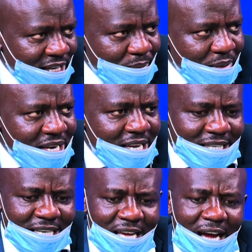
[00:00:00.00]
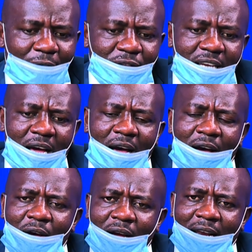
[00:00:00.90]
Immediately after
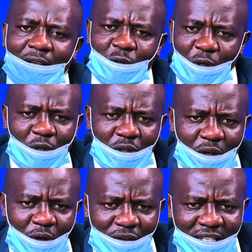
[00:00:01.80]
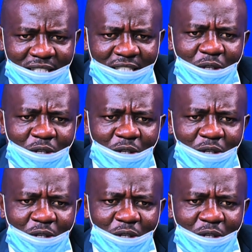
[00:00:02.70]
graduation in the university,